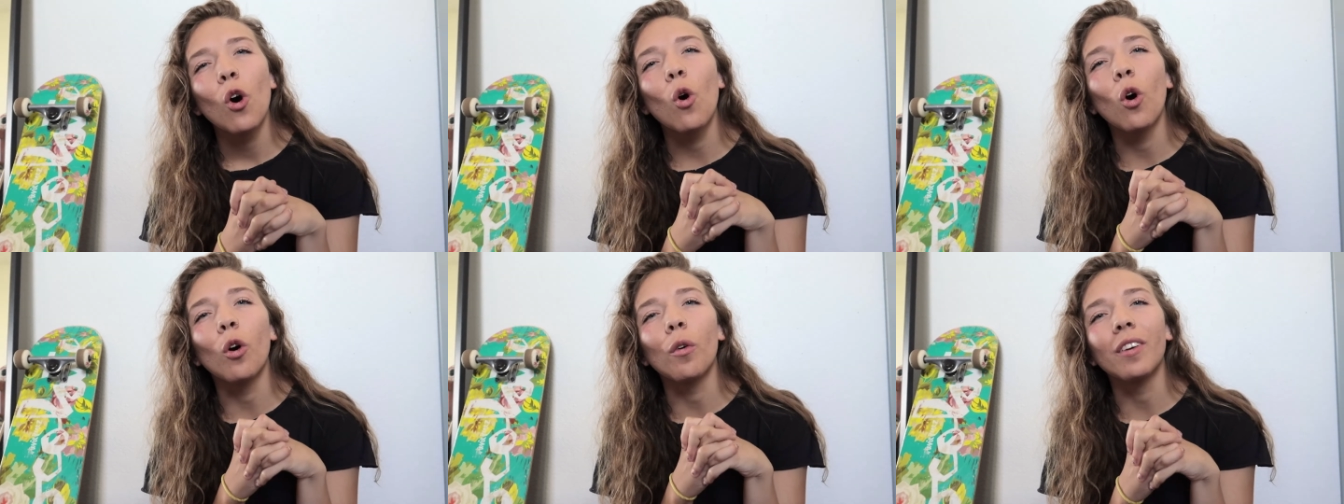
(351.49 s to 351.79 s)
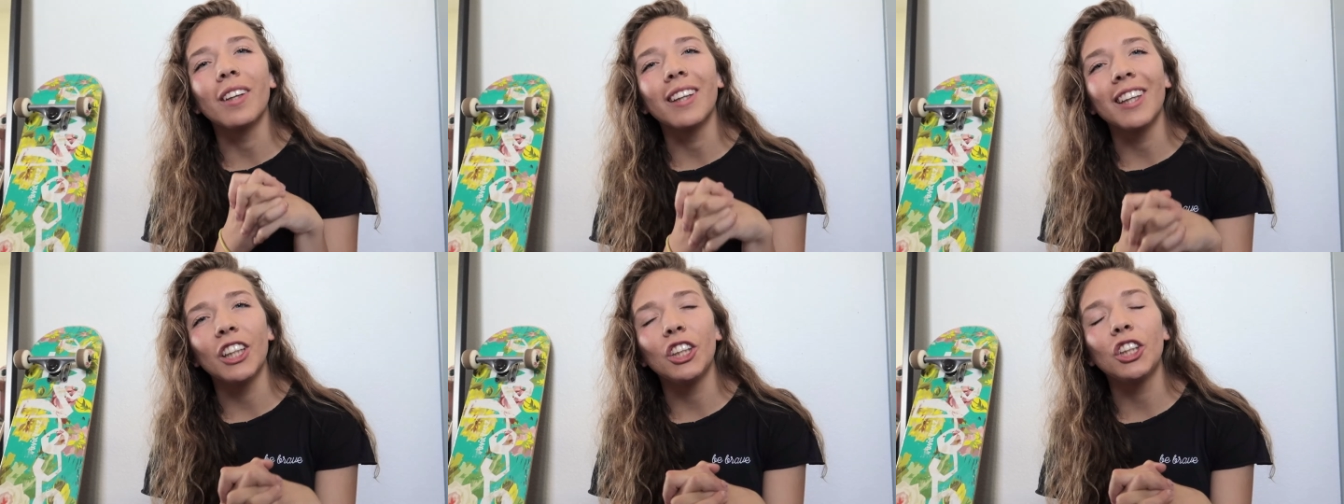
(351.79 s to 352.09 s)
or
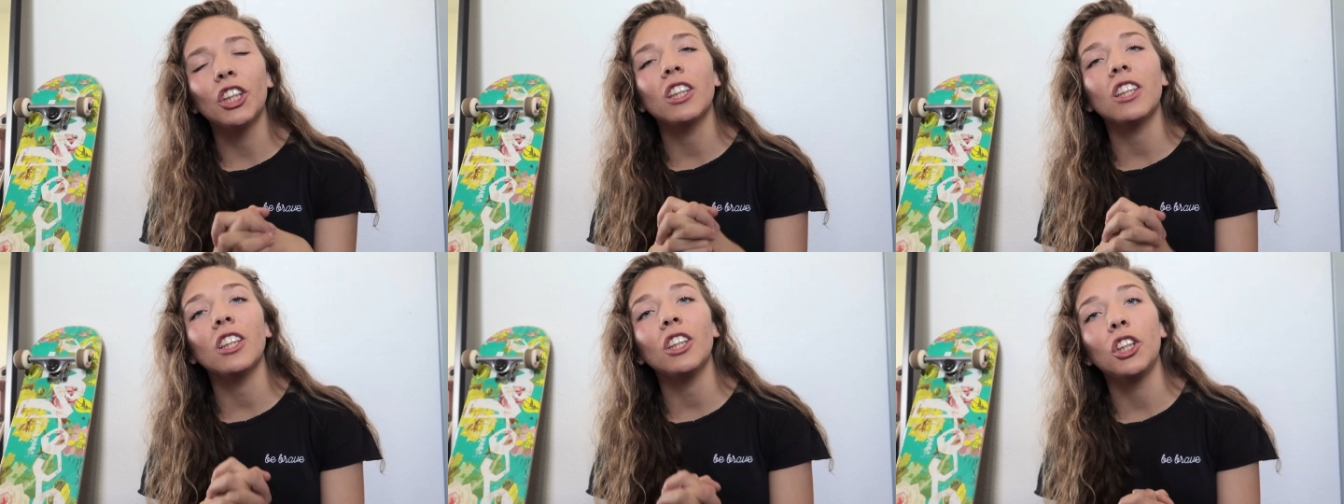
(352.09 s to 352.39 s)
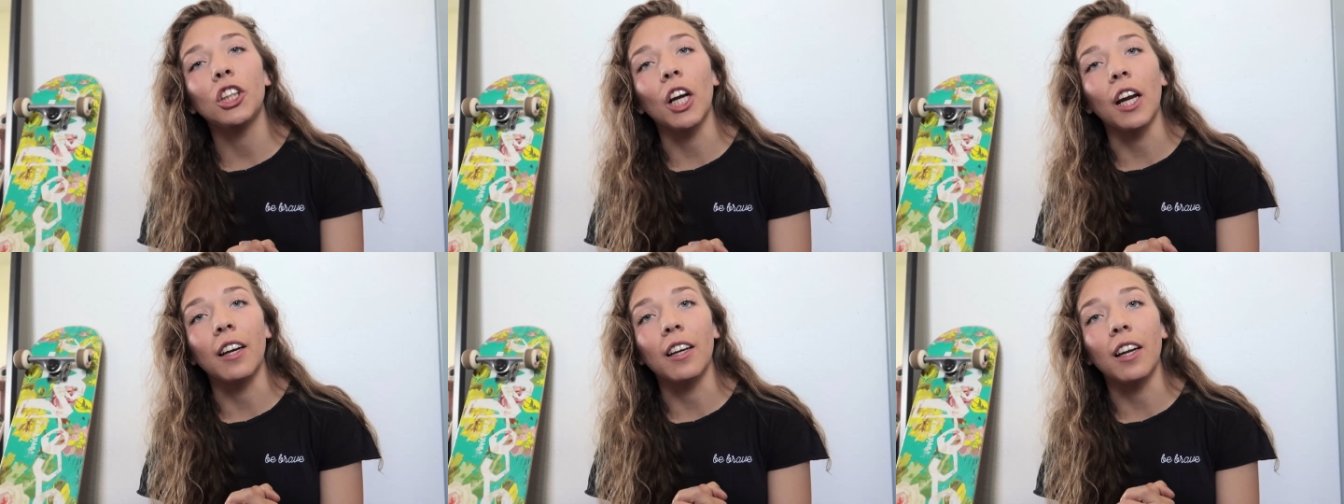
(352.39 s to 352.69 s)
religious
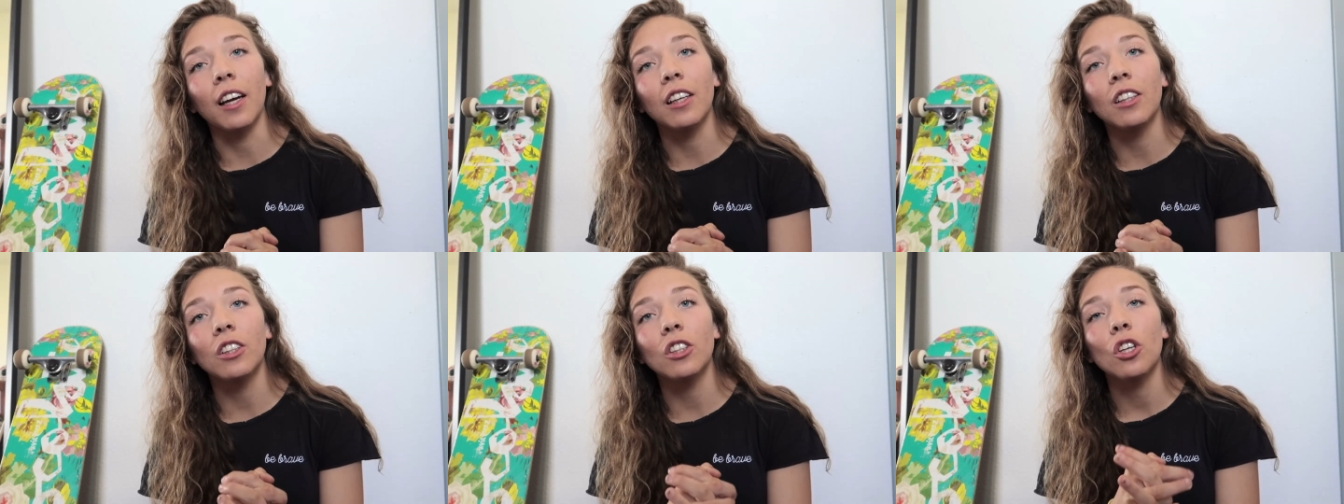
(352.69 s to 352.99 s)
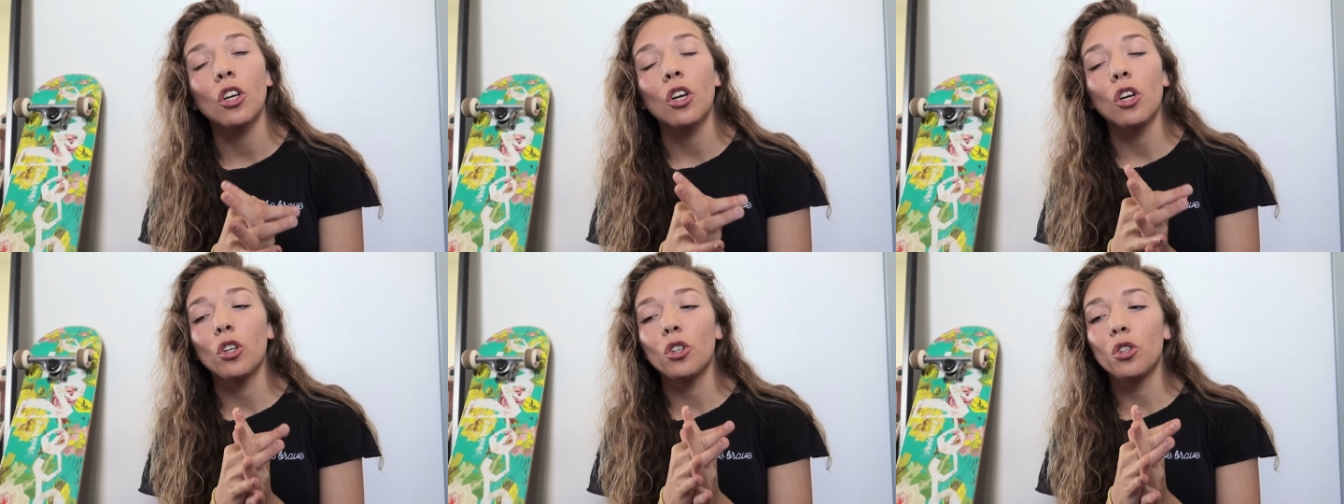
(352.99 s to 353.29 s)

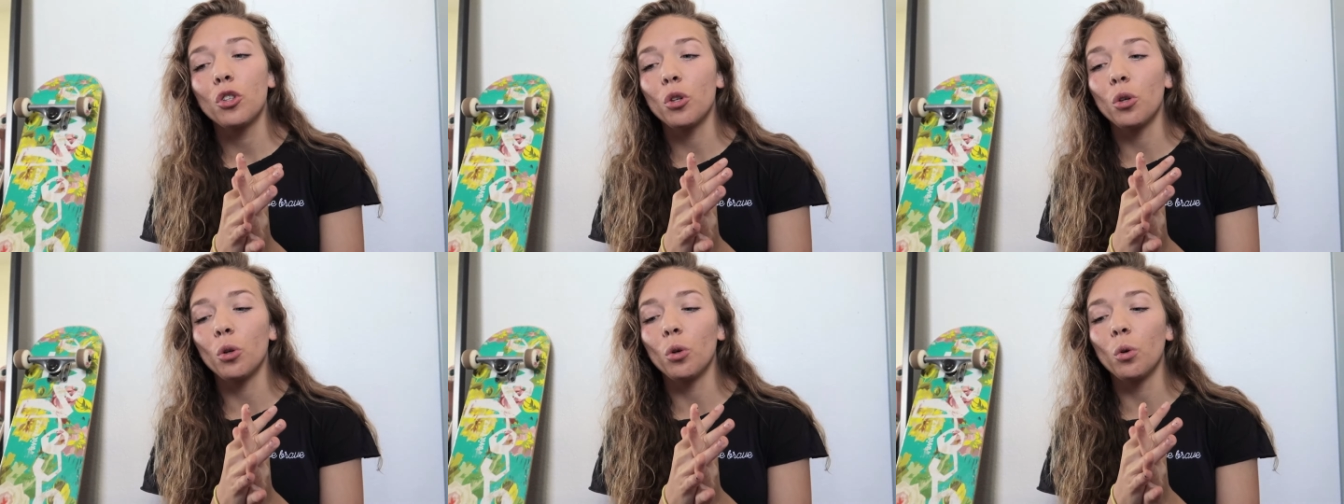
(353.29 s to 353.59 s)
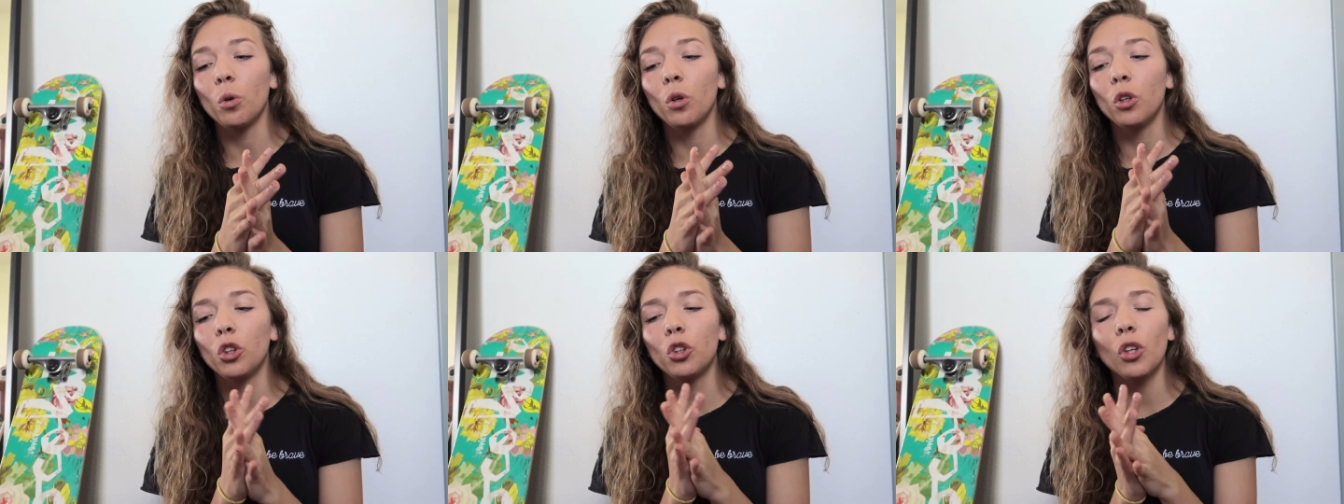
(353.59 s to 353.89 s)
agendas
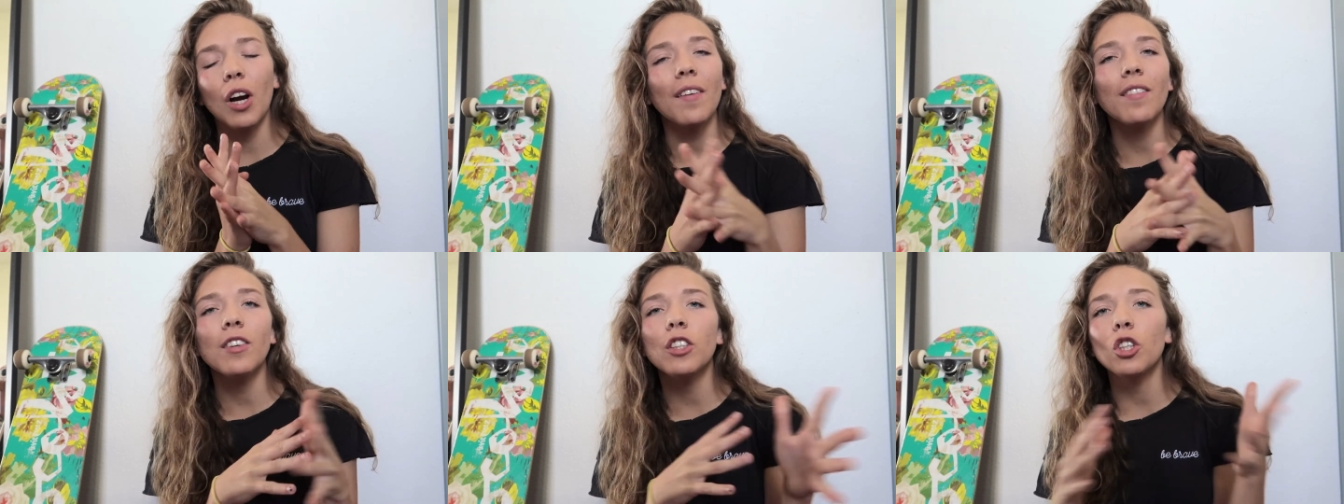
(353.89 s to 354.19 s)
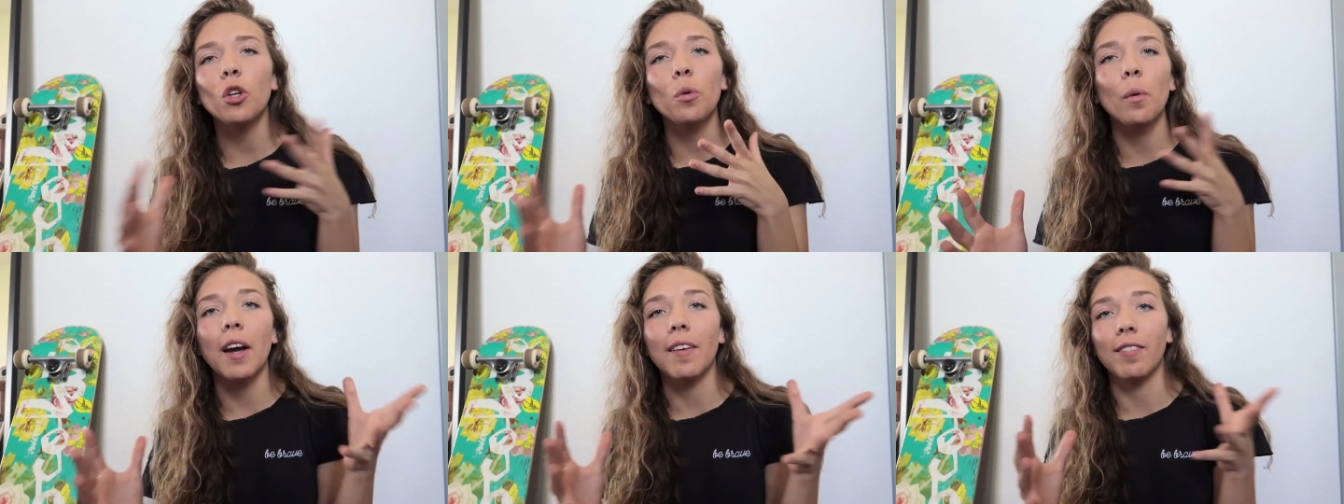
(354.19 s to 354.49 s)
to drive
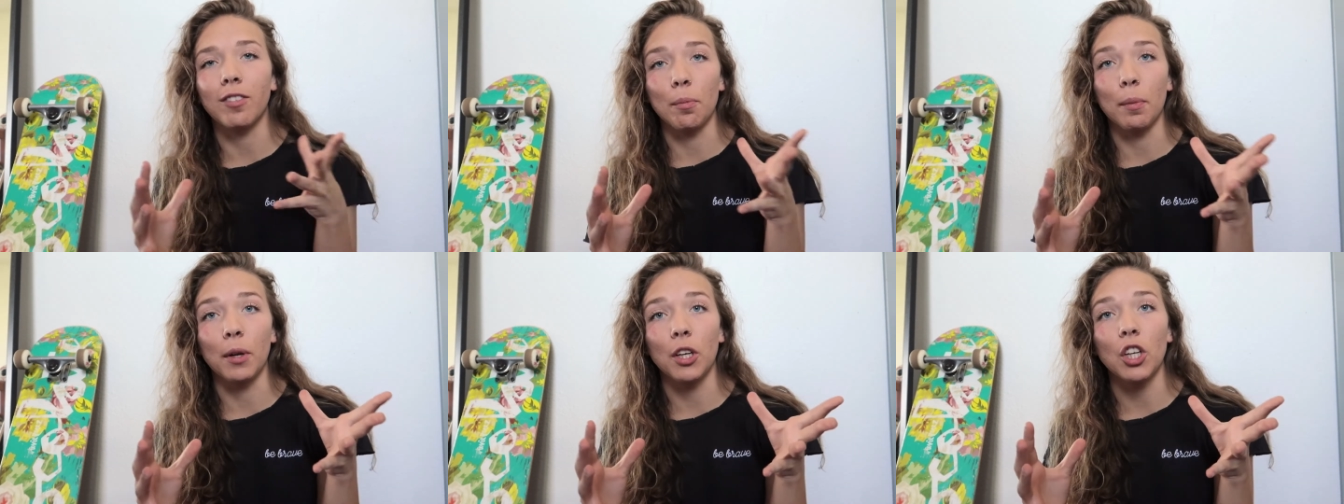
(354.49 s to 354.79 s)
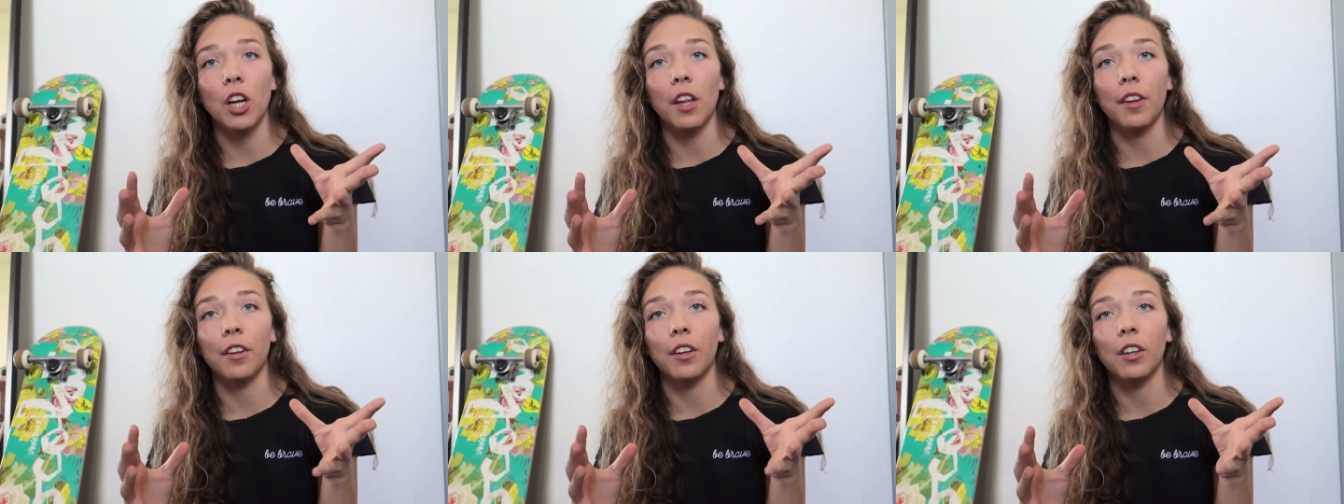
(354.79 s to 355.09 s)
us away from each other.